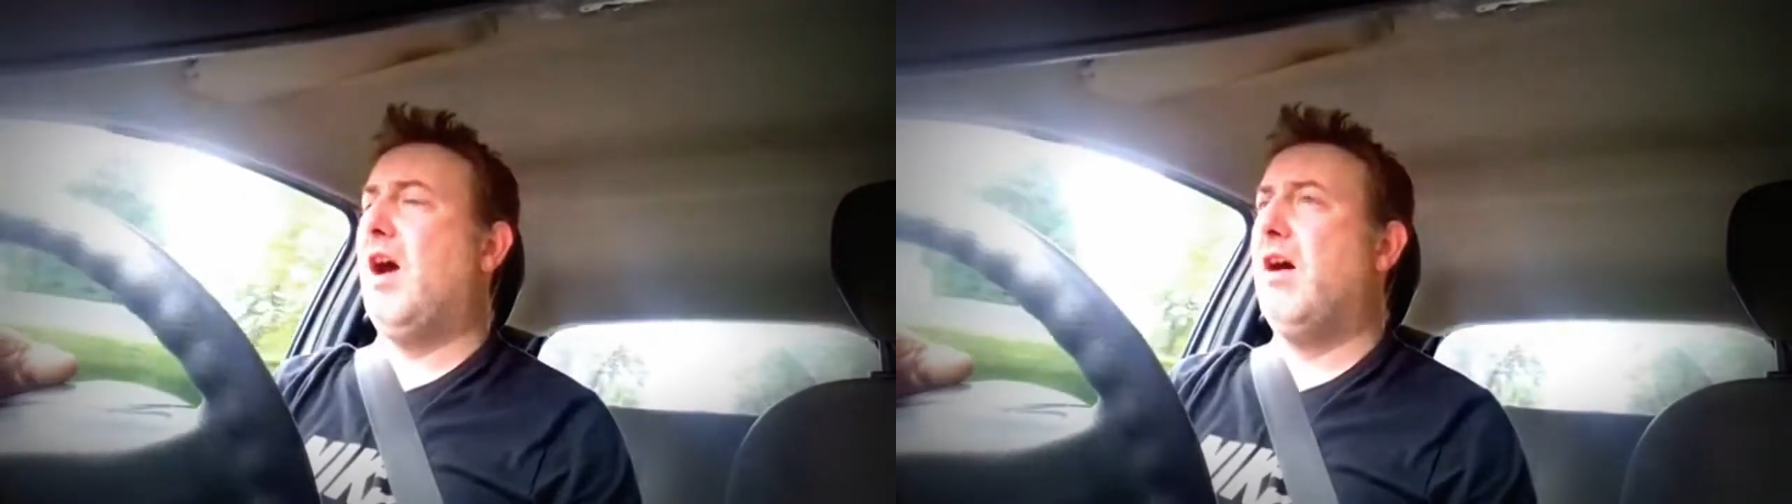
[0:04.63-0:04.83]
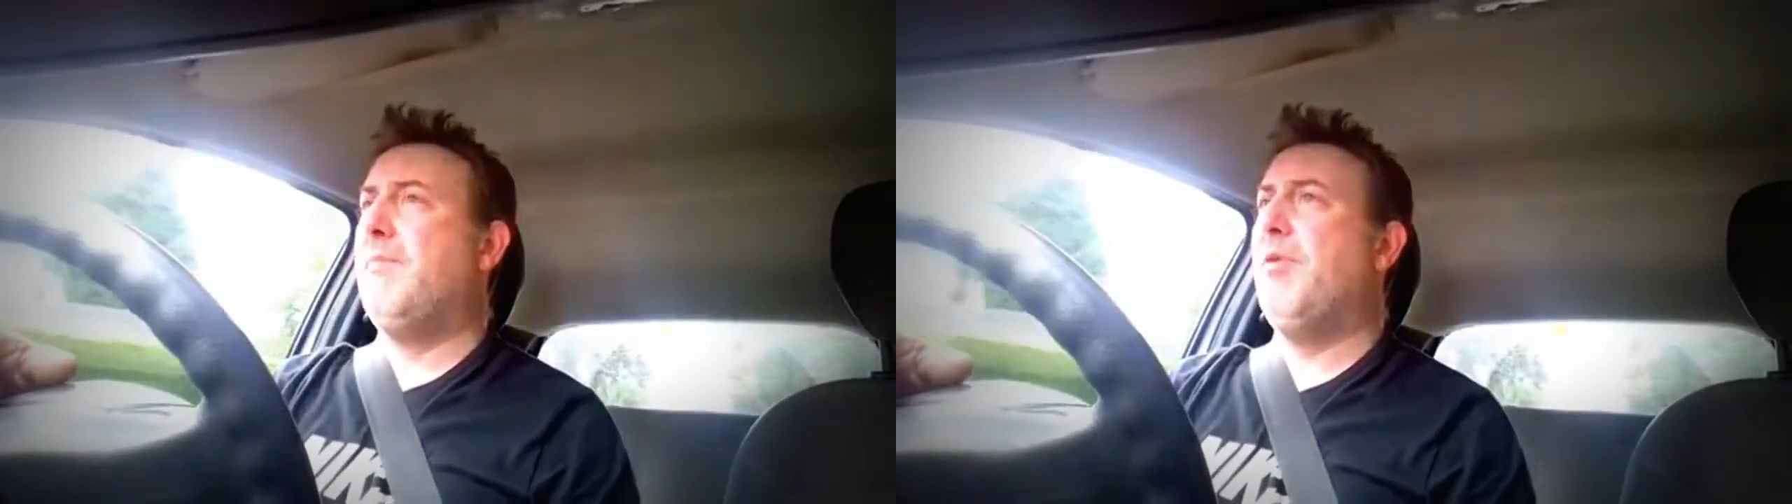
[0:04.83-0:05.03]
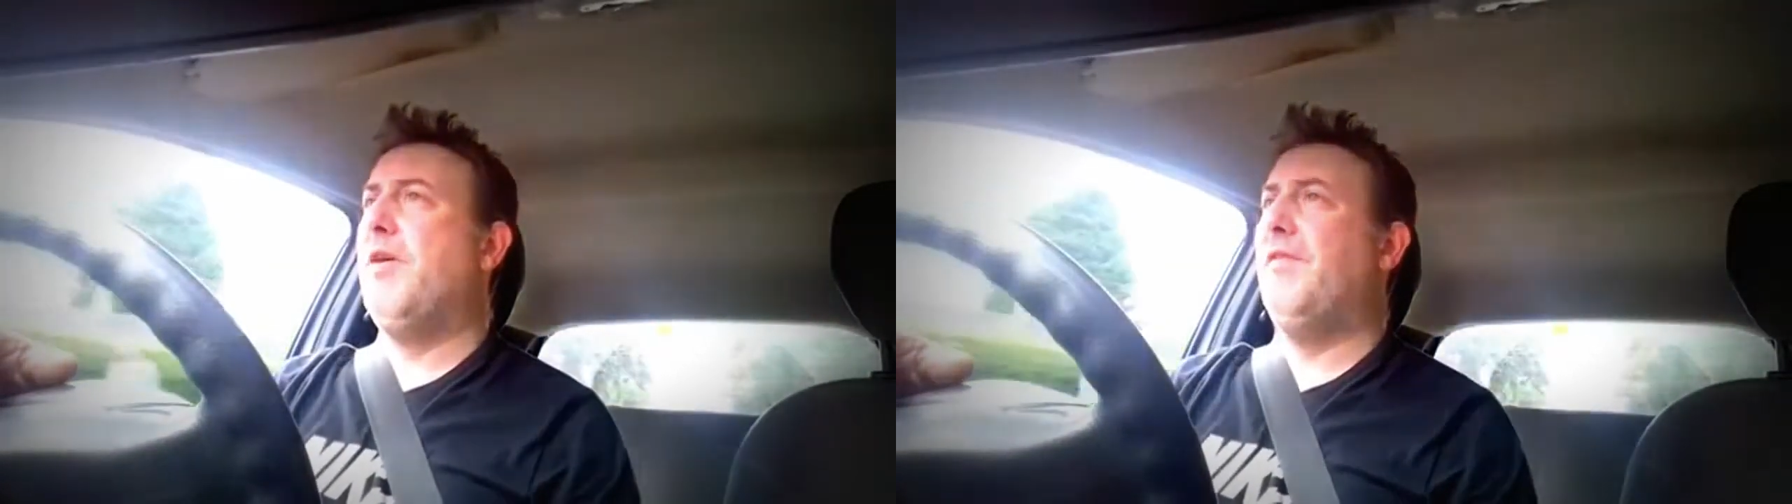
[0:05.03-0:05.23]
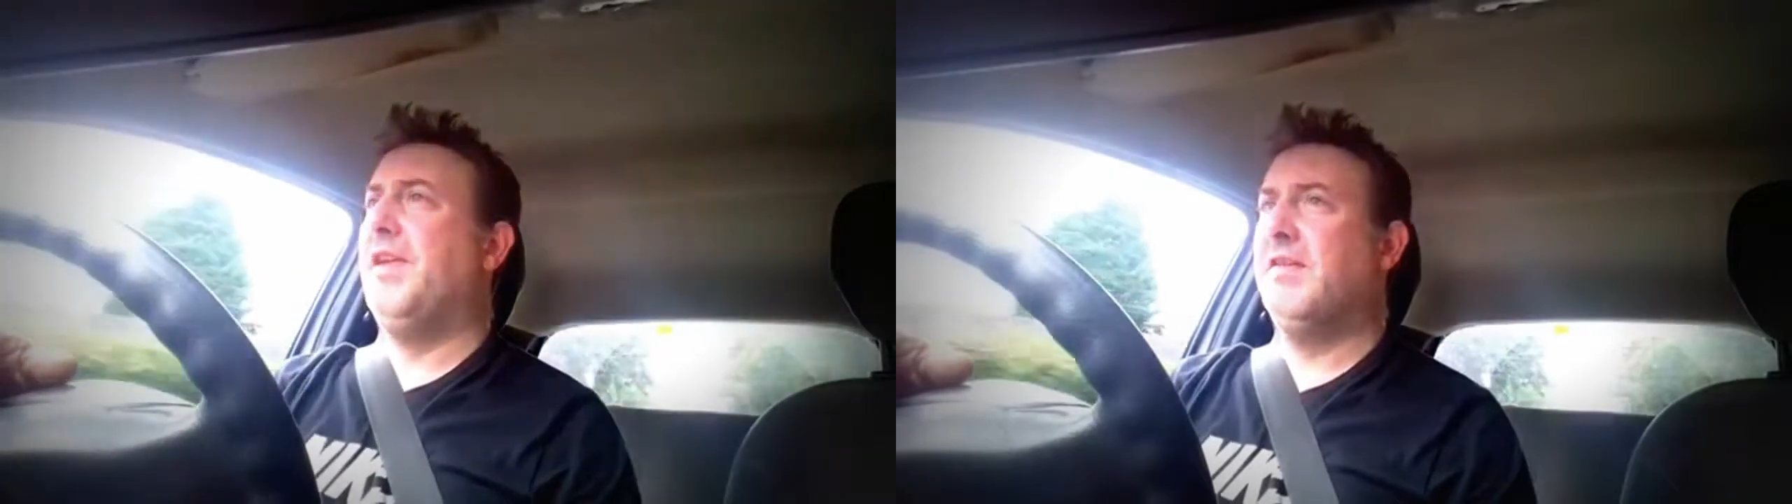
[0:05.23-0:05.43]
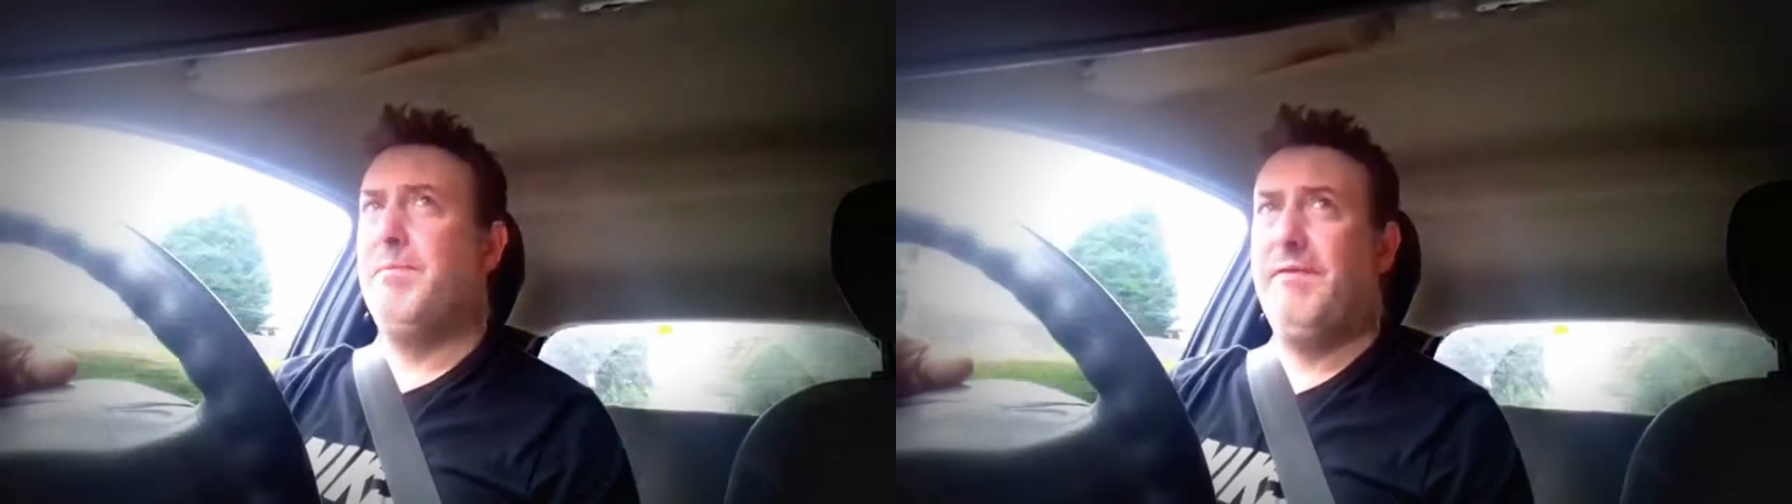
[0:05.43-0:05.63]
I put
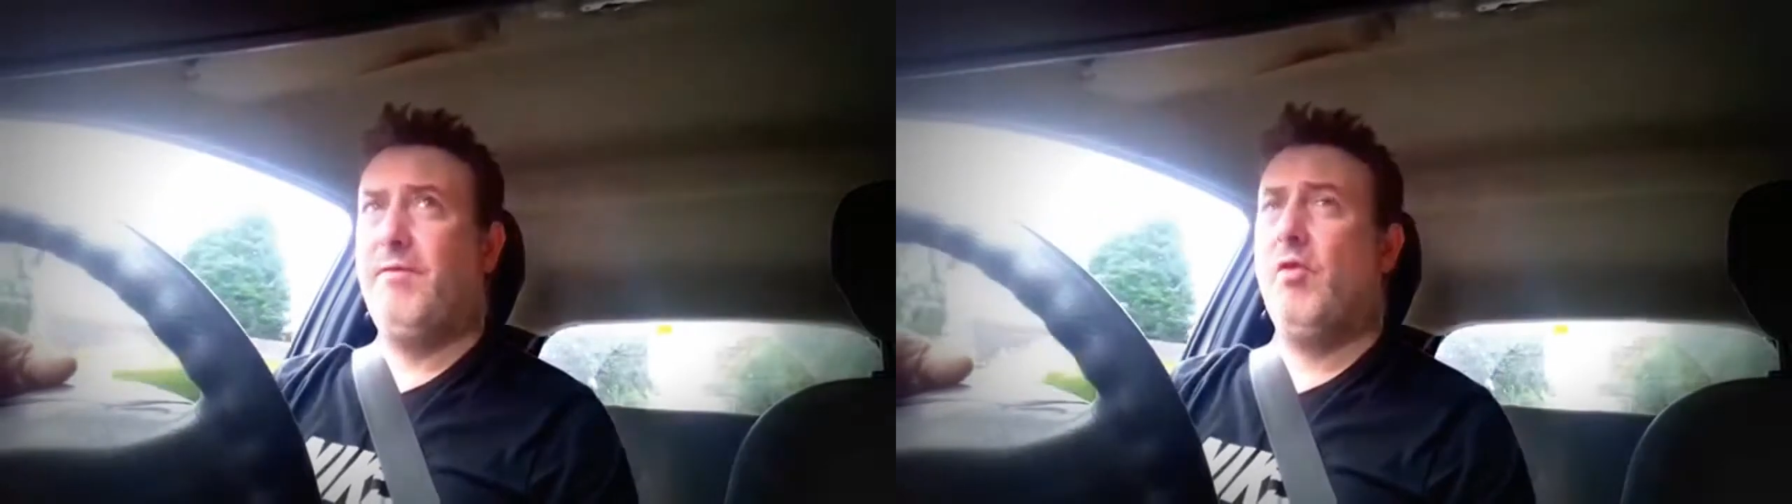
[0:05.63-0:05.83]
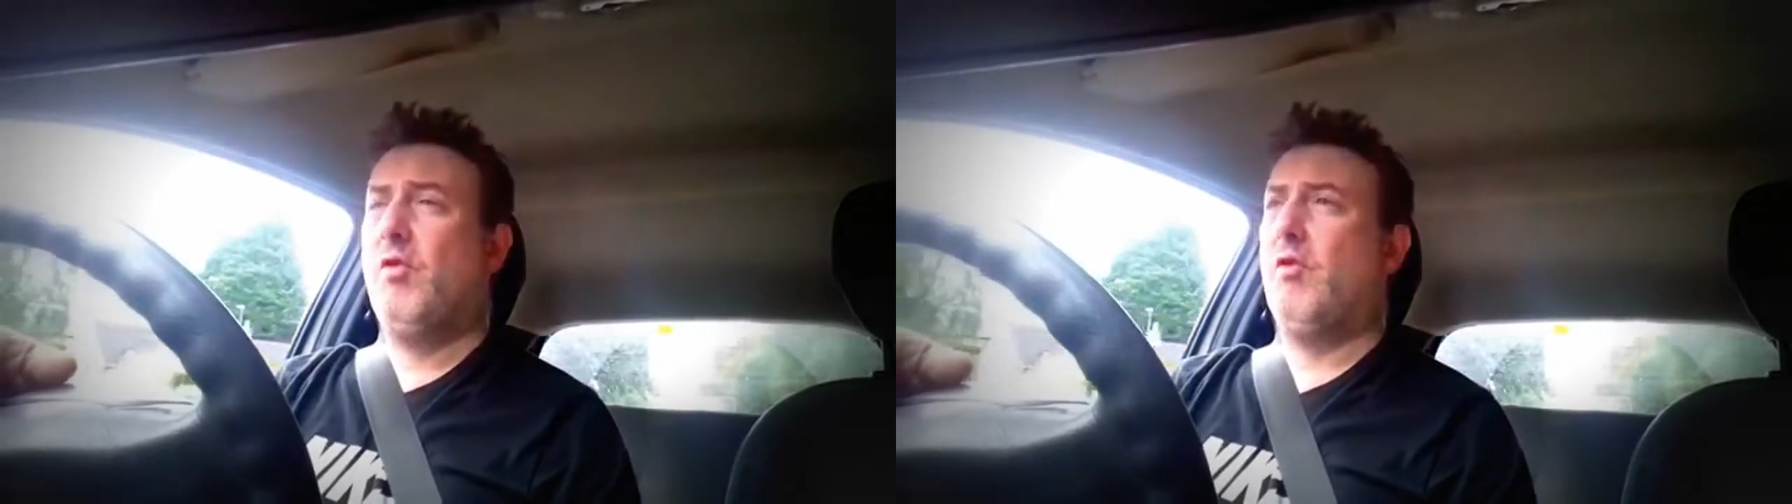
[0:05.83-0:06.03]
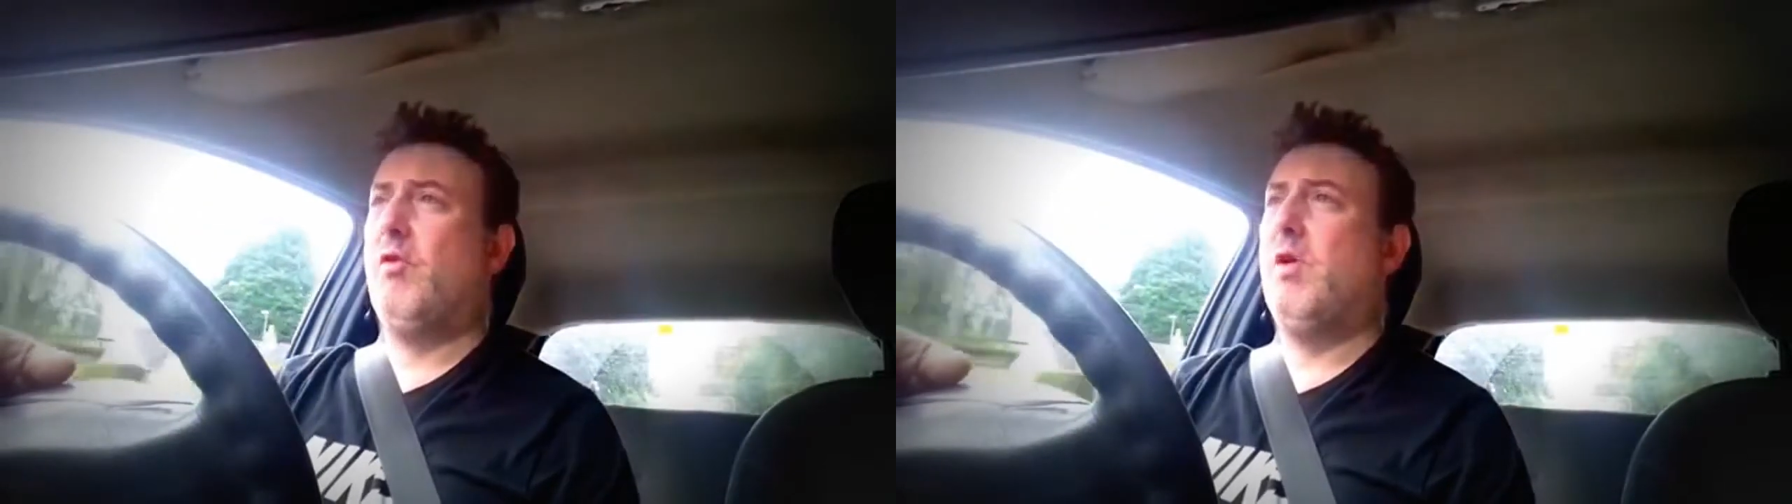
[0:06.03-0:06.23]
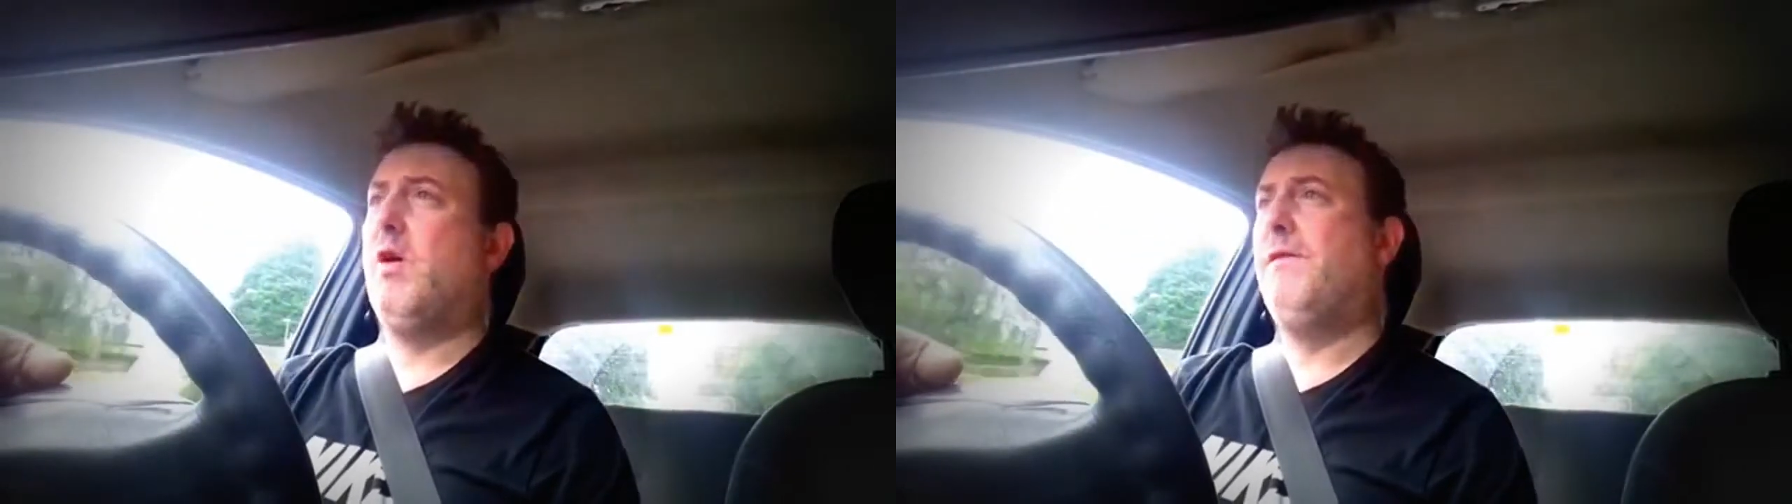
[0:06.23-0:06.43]
this before or